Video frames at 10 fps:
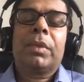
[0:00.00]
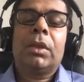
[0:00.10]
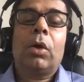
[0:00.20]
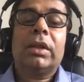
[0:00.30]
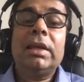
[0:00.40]

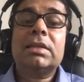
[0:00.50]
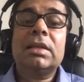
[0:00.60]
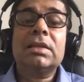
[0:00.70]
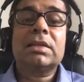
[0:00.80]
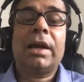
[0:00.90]

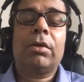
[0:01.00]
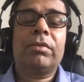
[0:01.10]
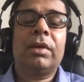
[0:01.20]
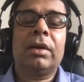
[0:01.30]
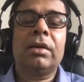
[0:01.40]
northeastern side of
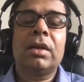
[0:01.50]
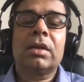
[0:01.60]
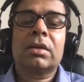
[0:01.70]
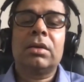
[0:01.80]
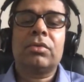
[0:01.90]
the
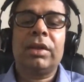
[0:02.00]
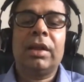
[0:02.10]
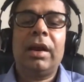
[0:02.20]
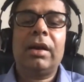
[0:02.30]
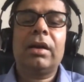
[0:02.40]
country
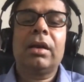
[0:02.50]
there,